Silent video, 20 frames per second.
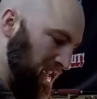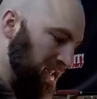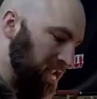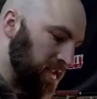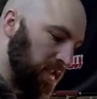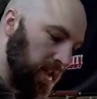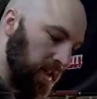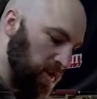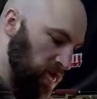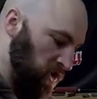
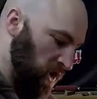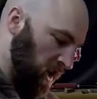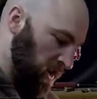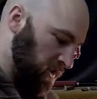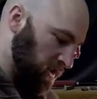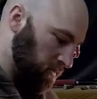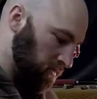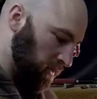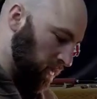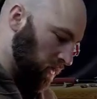easily
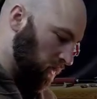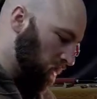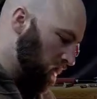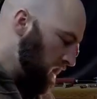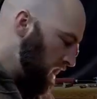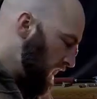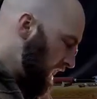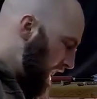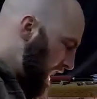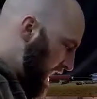adjustable
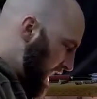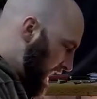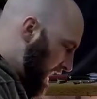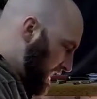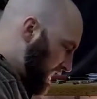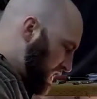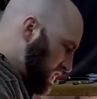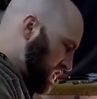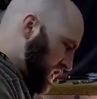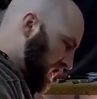
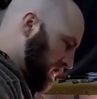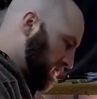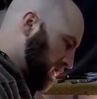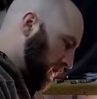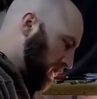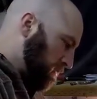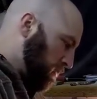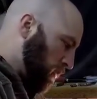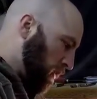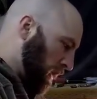and
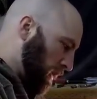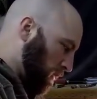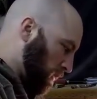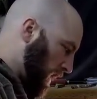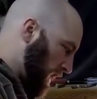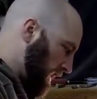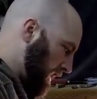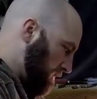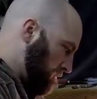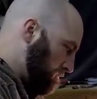adjustable to the point
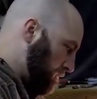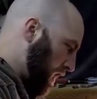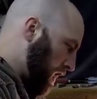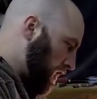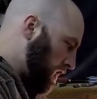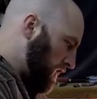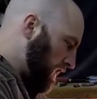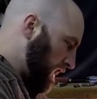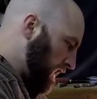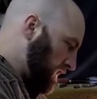where I could
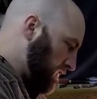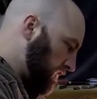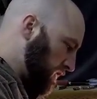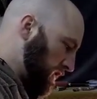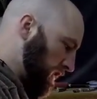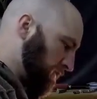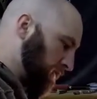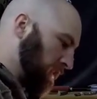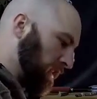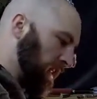mark it
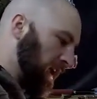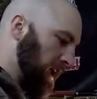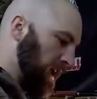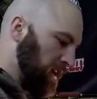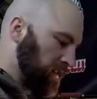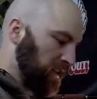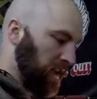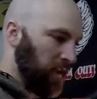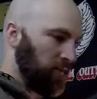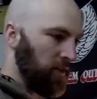for different
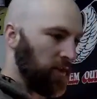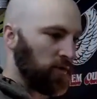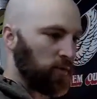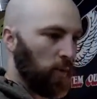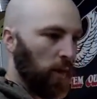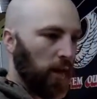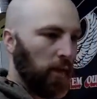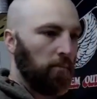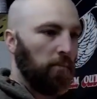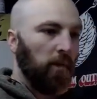lengths, like if I was
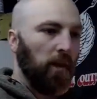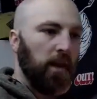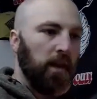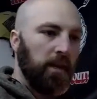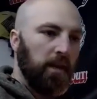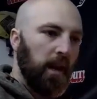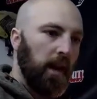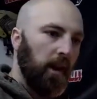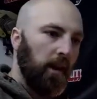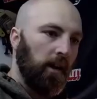wearing a
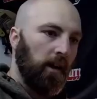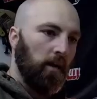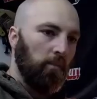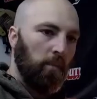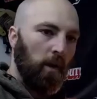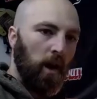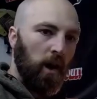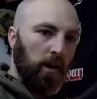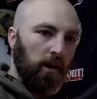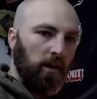plate carrier,
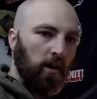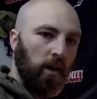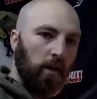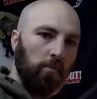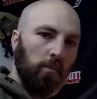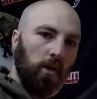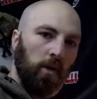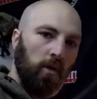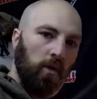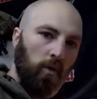body
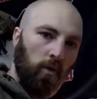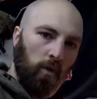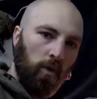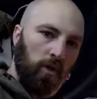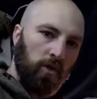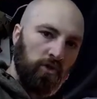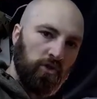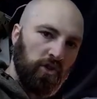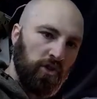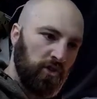armor,
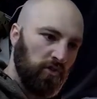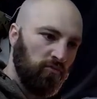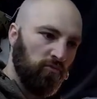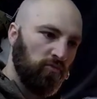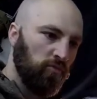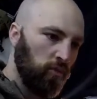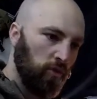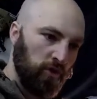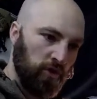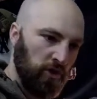or just
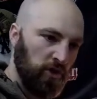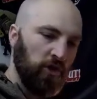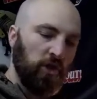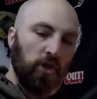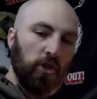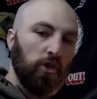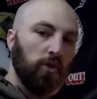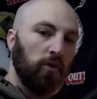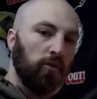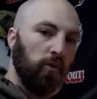
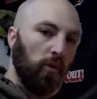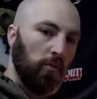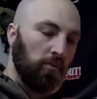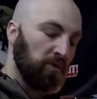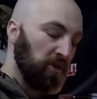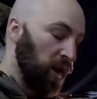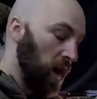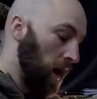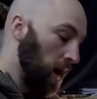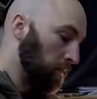a
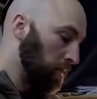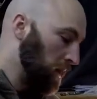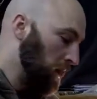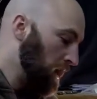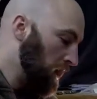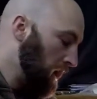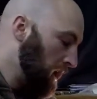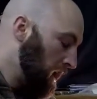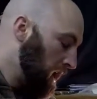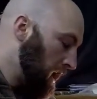uniform top.
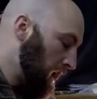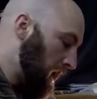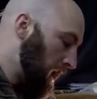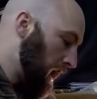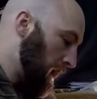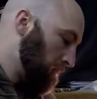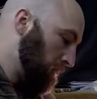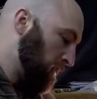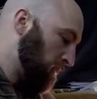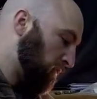
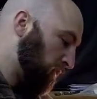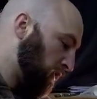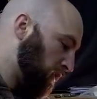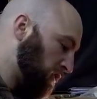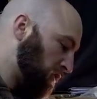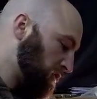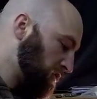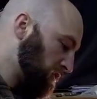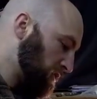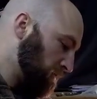At
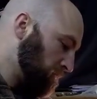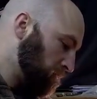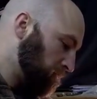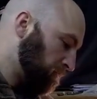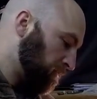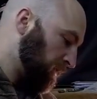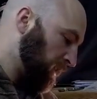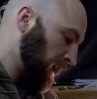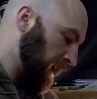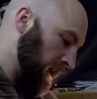first,
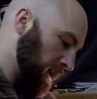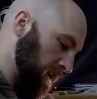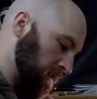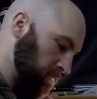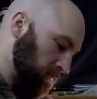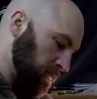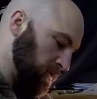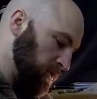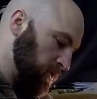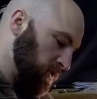
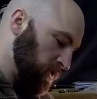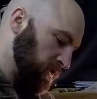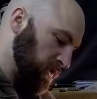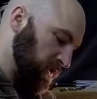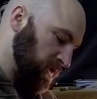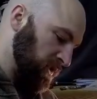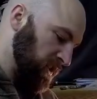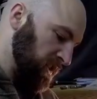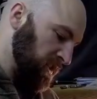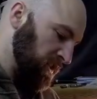I used
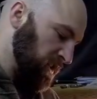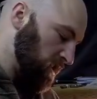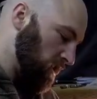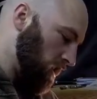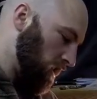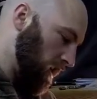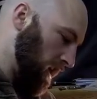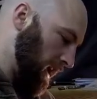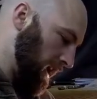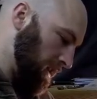the
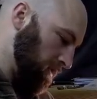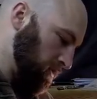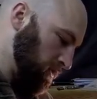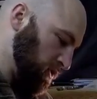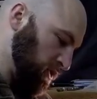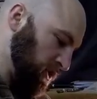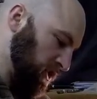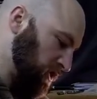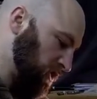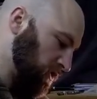CTR, and it
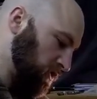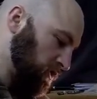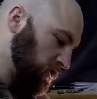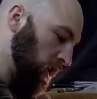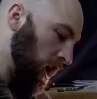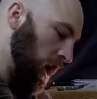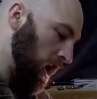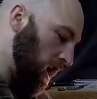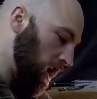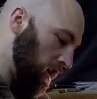was just
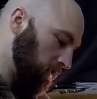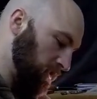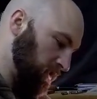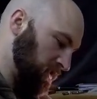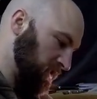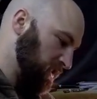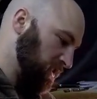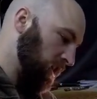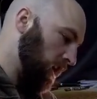not obviously